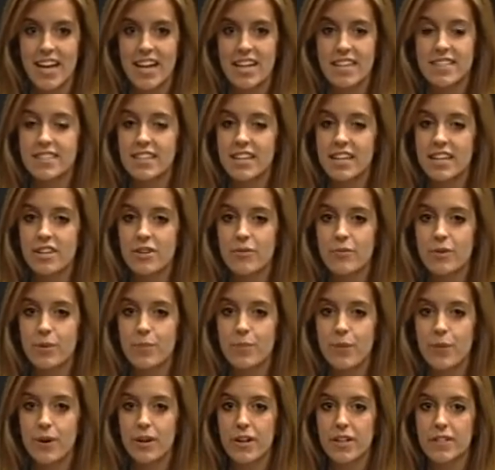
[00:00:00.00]
CNN
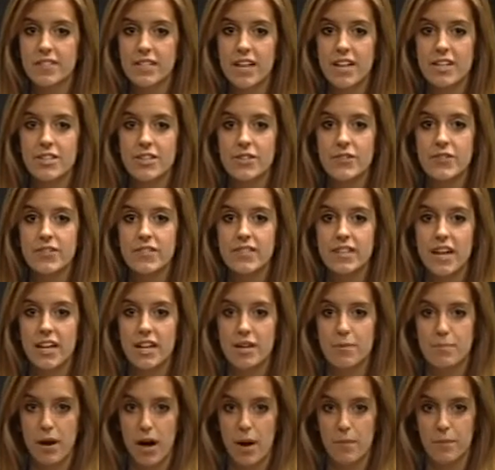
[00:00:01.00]
reports a new
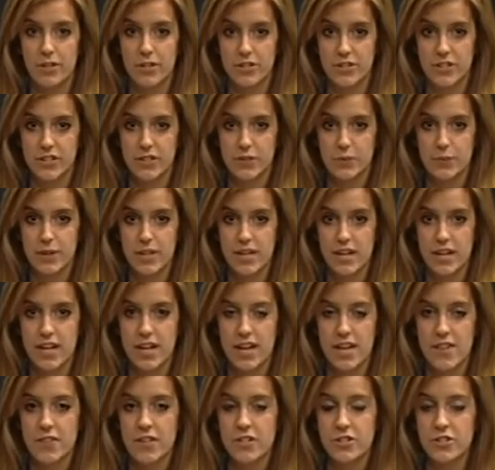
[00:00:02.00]
study published this week
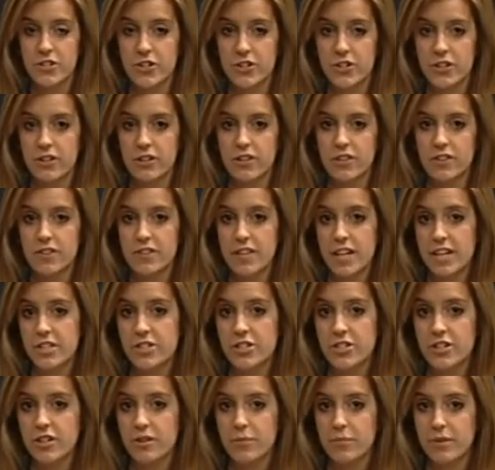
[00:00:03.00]
in the journal
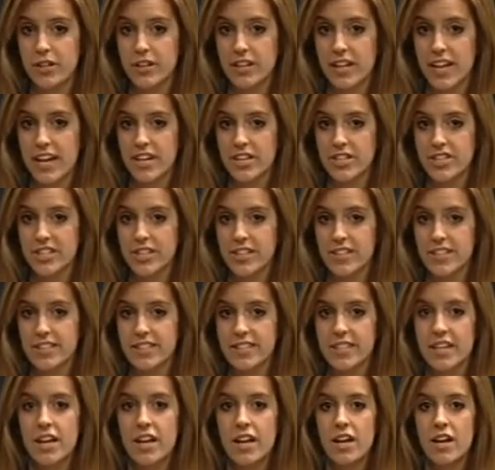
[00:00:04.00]
Nature
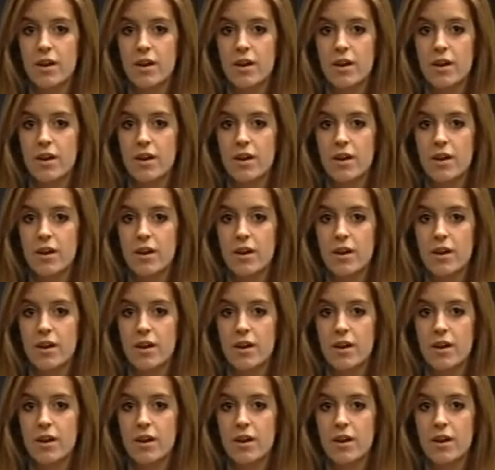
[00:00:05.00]
Communications